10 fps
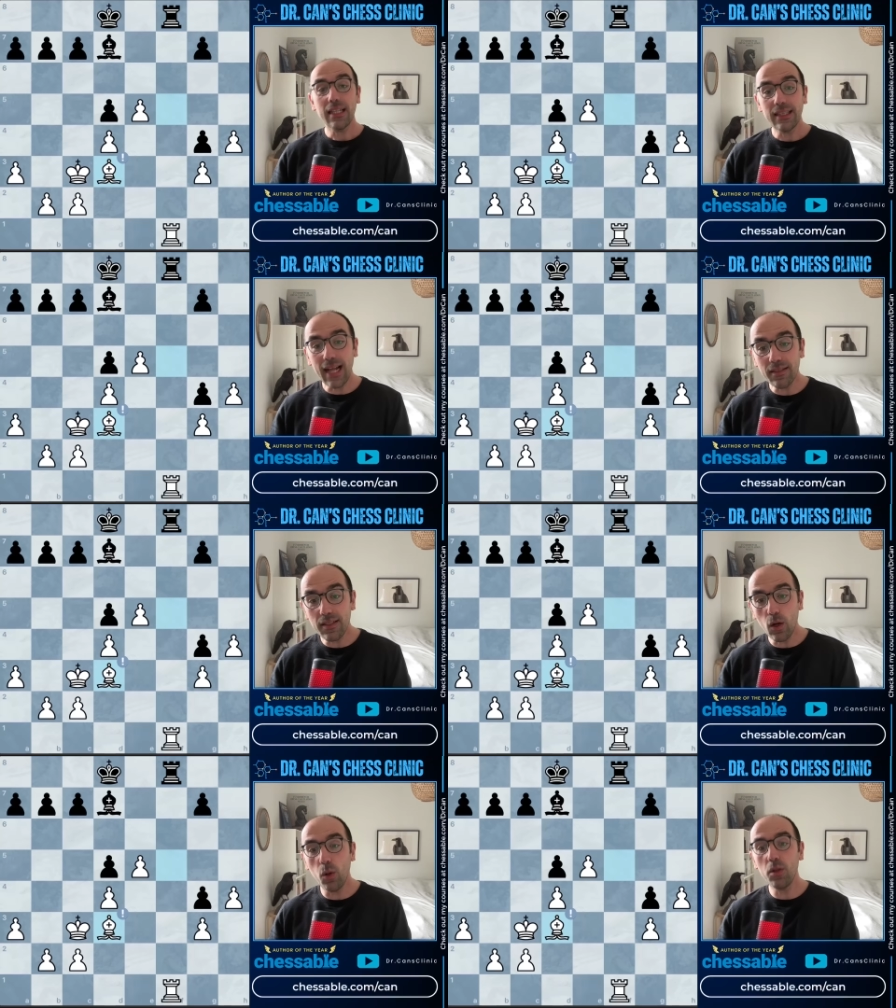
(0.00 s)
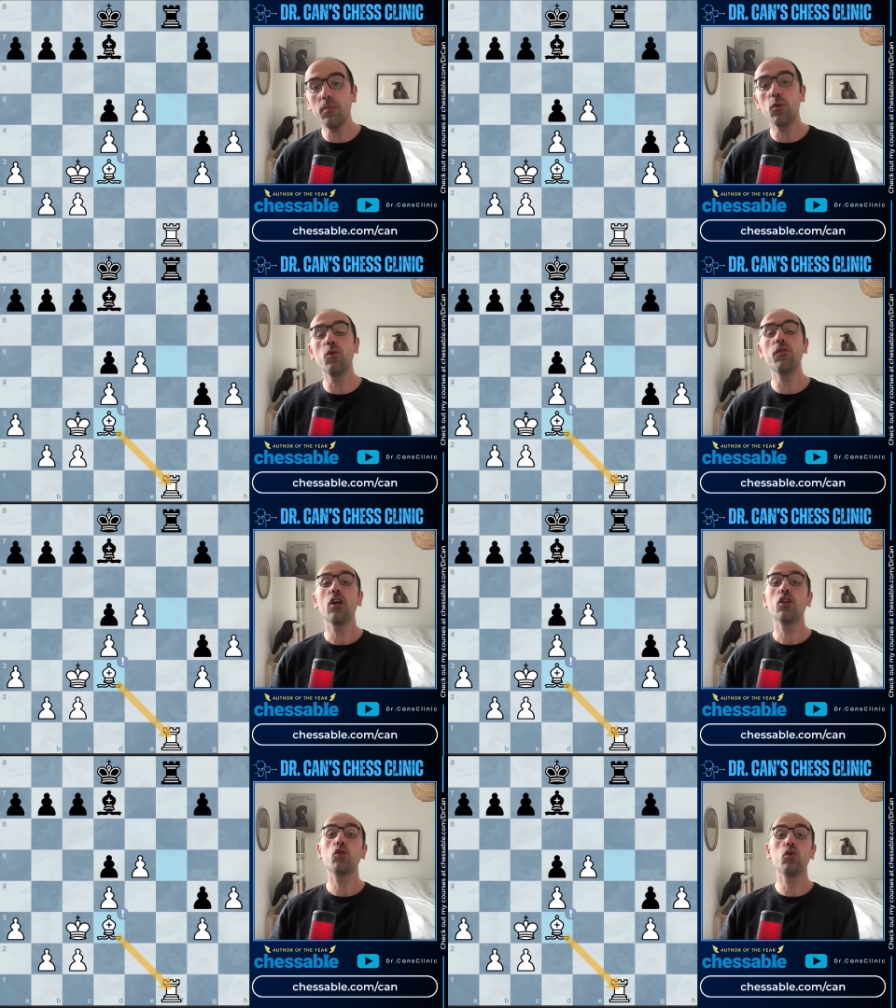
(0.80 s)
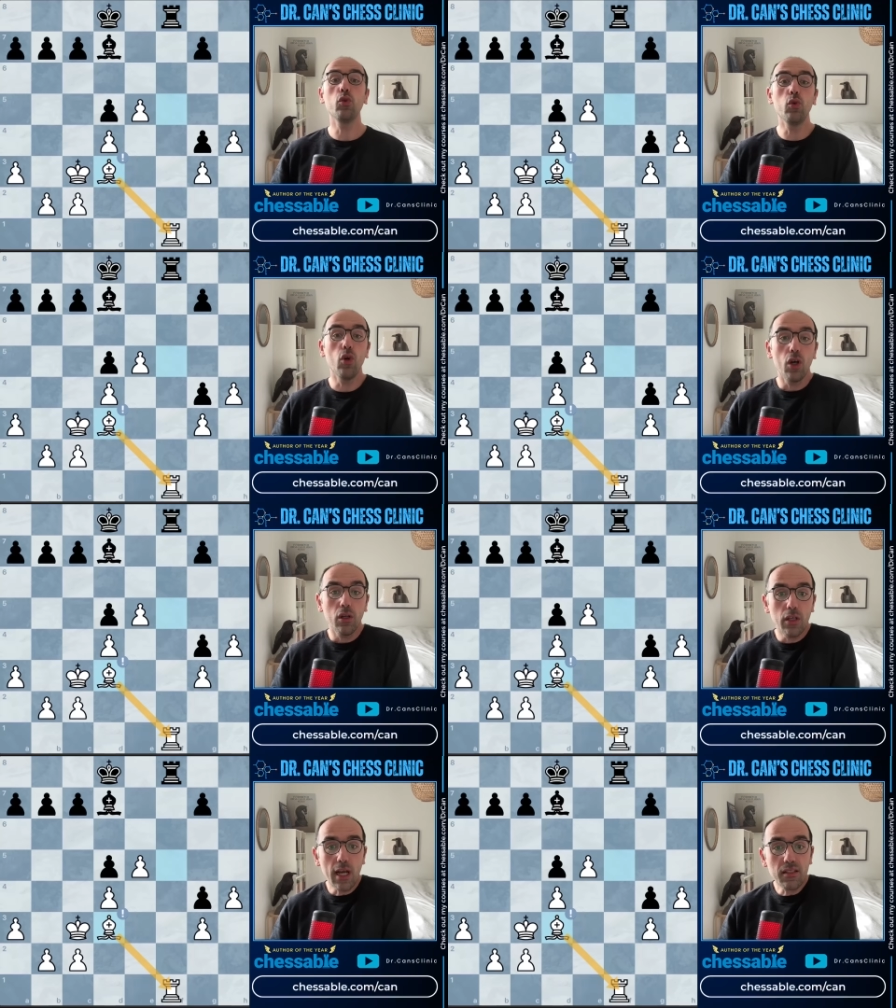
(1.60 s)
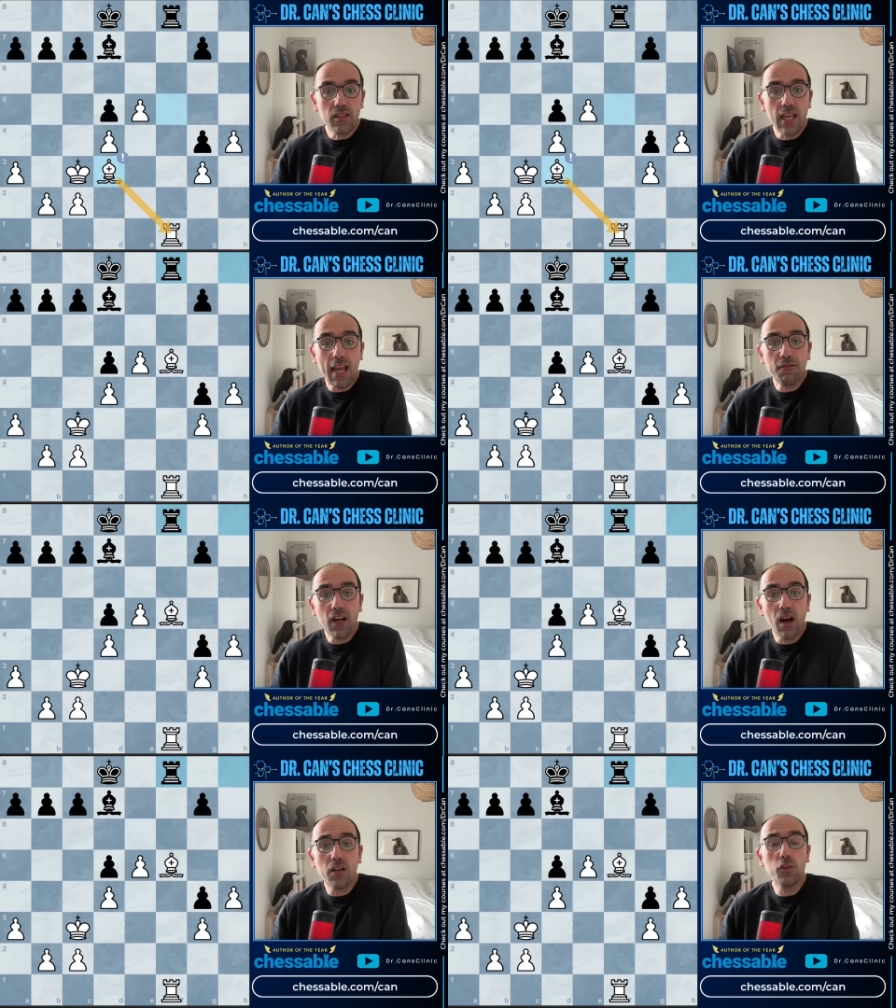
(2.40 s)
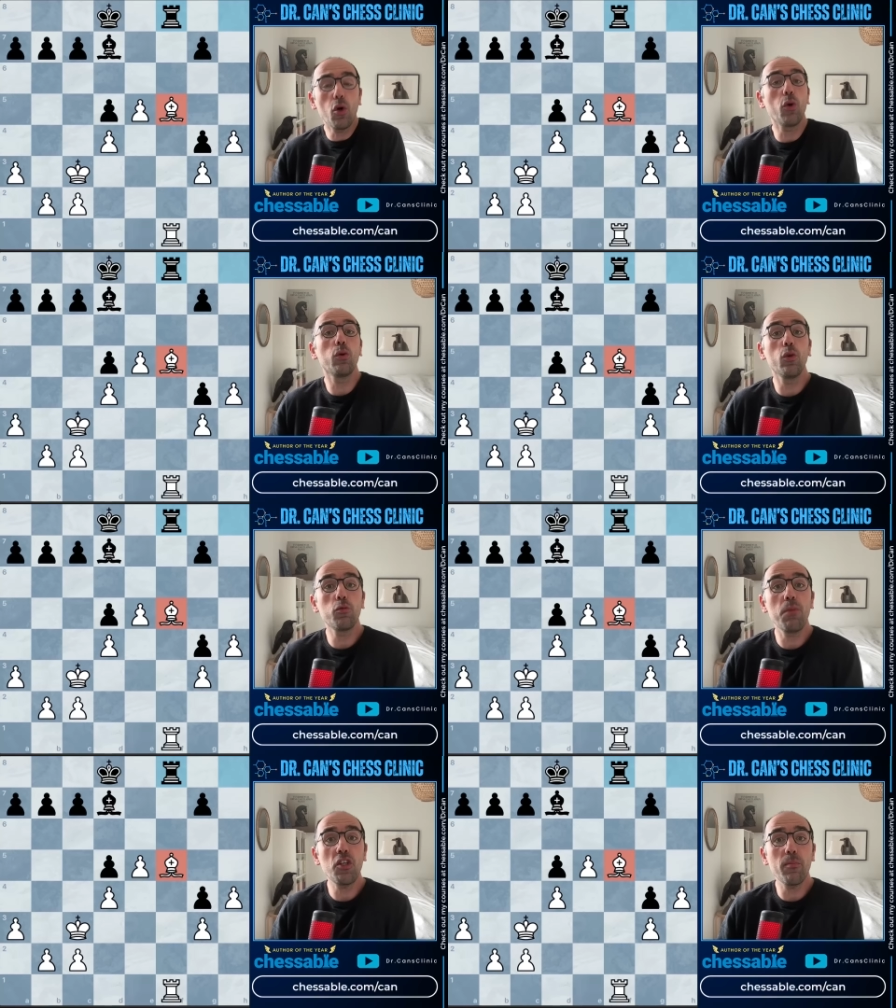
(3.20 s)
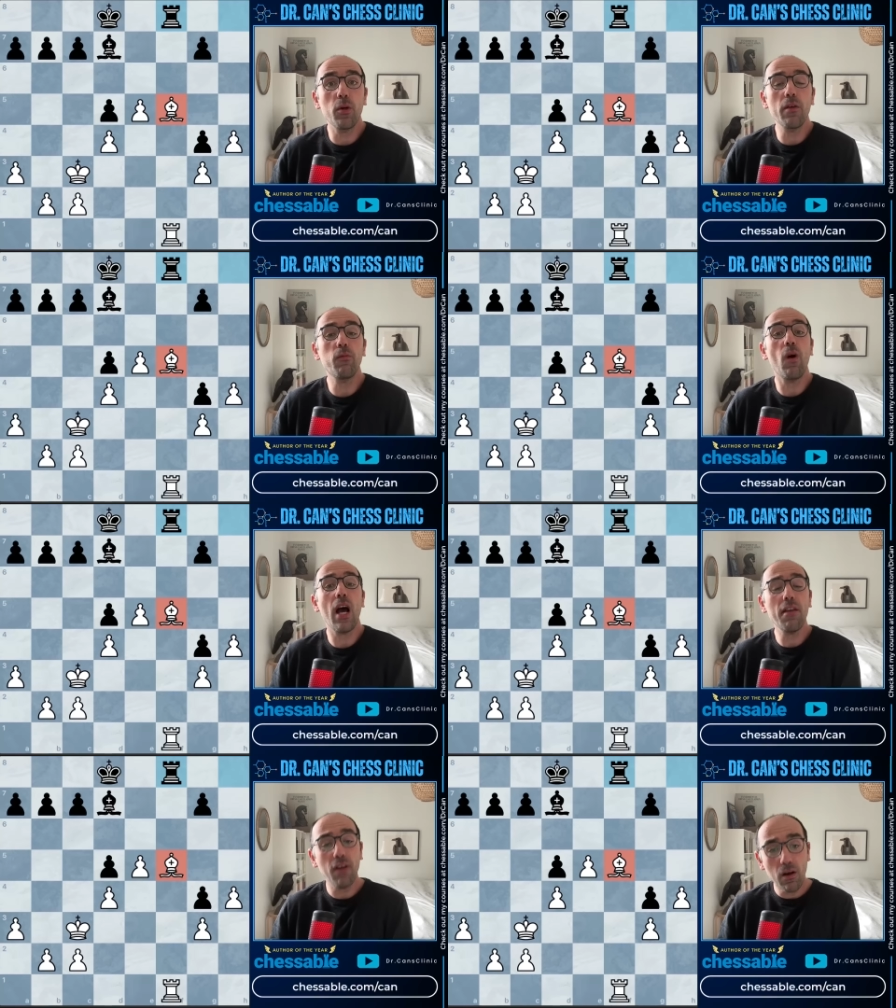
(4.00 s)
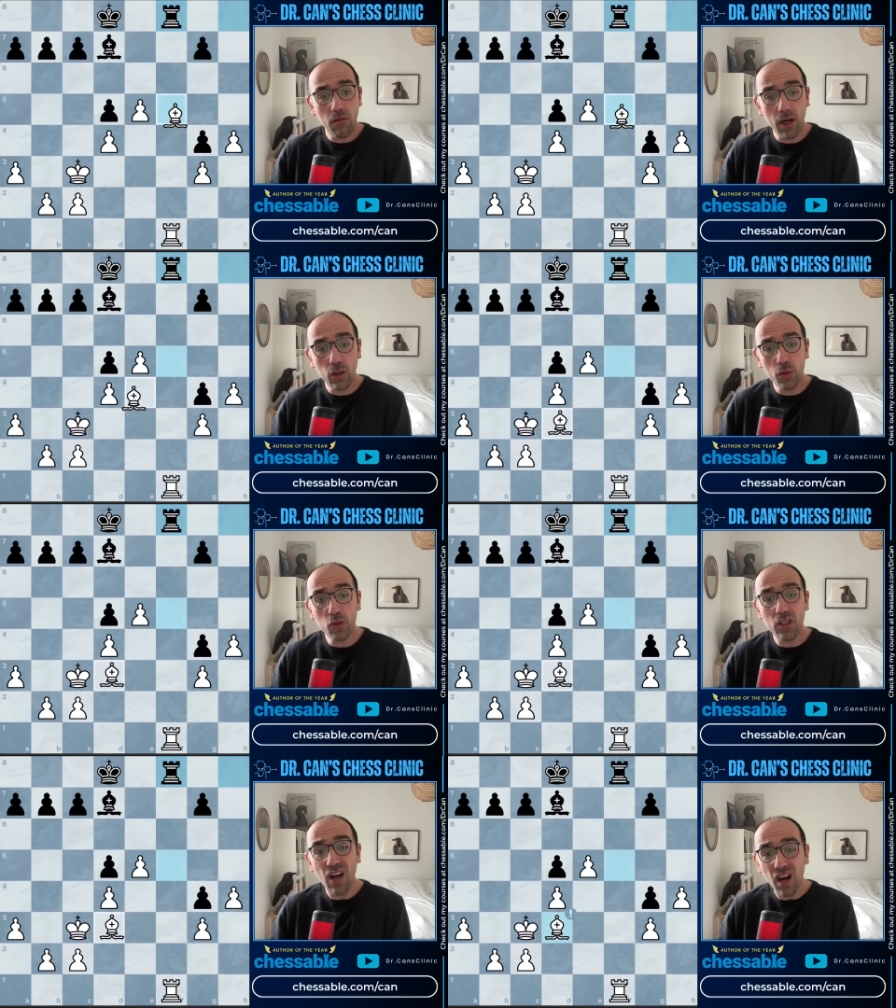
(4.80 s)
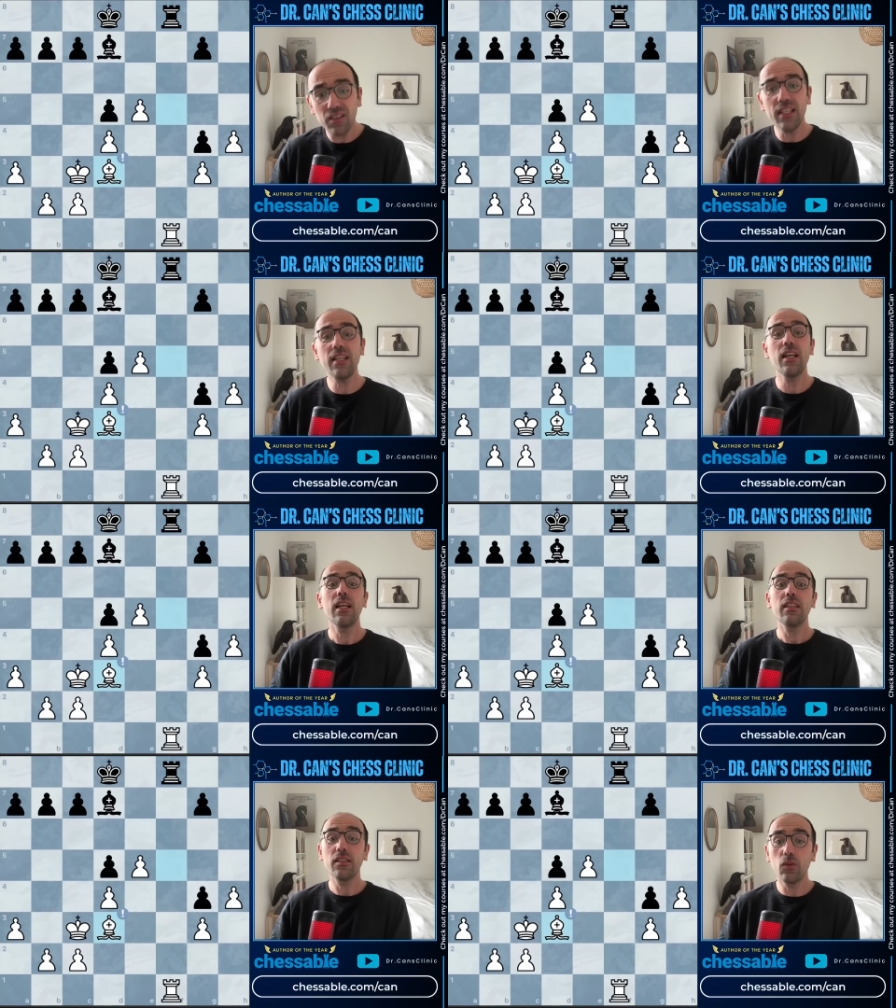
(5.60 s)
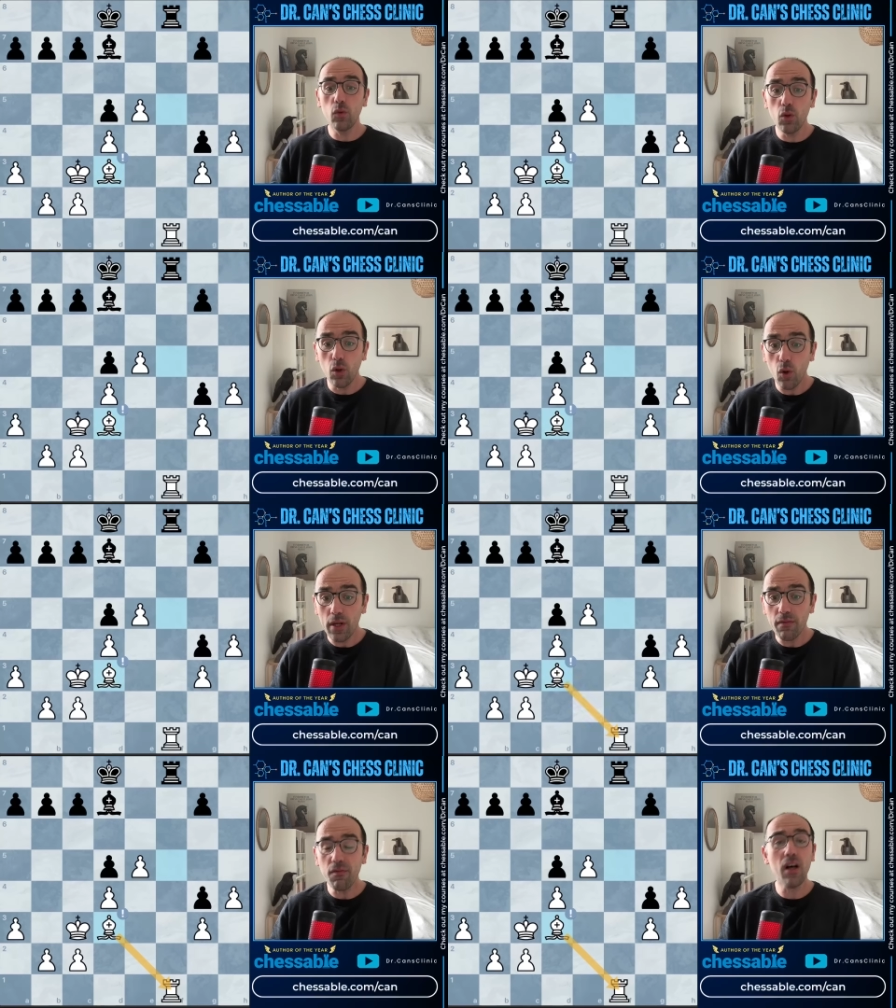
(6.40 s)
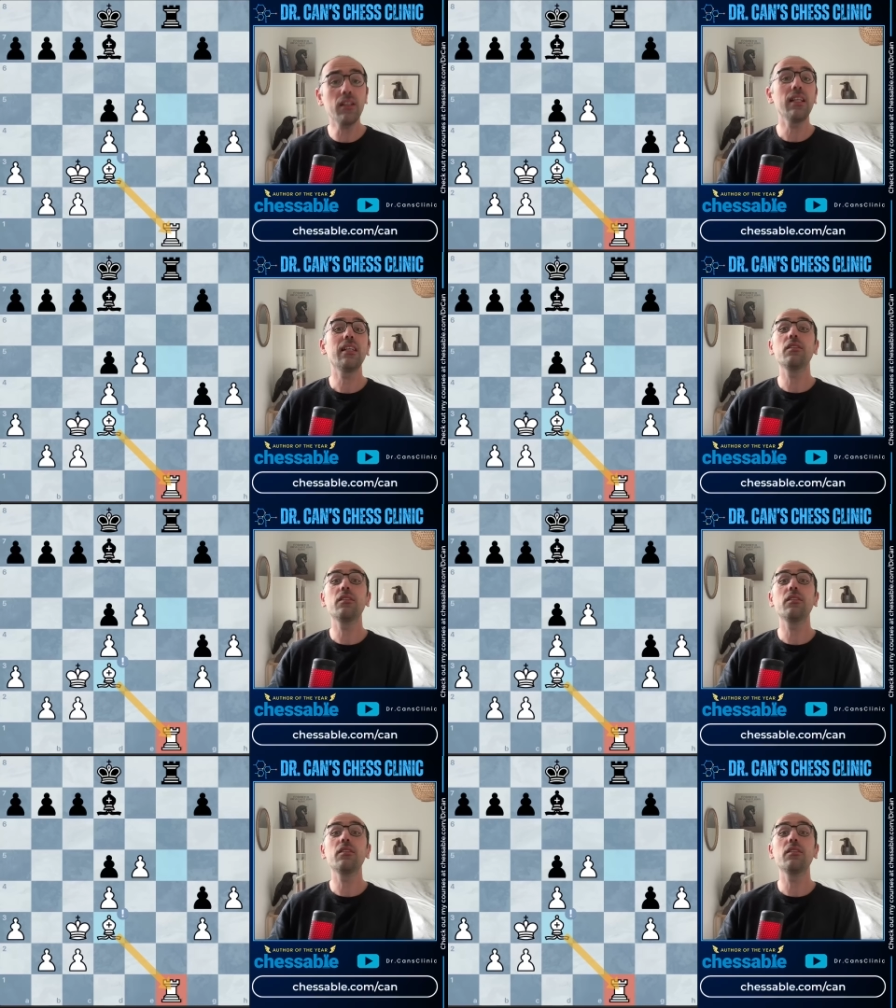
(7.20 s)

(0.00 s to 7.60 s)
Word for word: That's the only move to, yes, yeah, safeguard your loose bishop on f5 while also guarding the rook on f1,